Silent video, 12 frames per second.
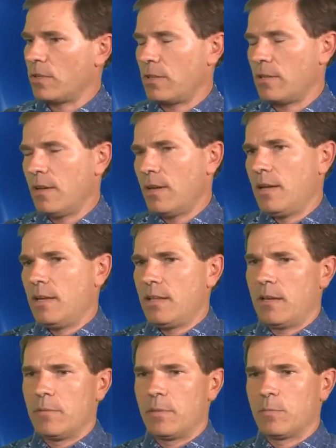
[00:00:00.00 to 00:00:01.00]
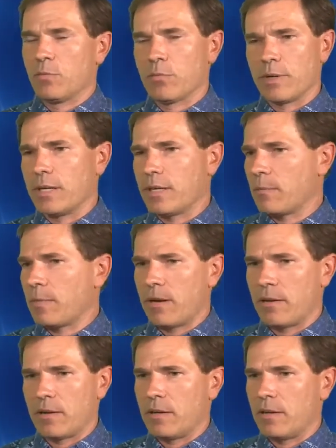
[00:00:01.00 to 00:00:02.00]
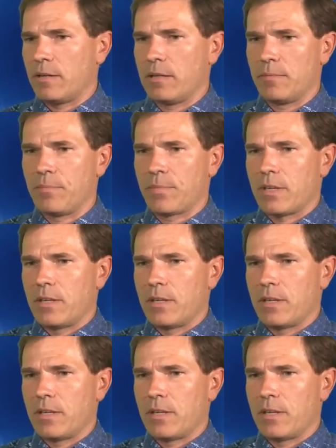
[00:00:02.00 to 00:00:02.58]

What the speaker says: I remember reading about a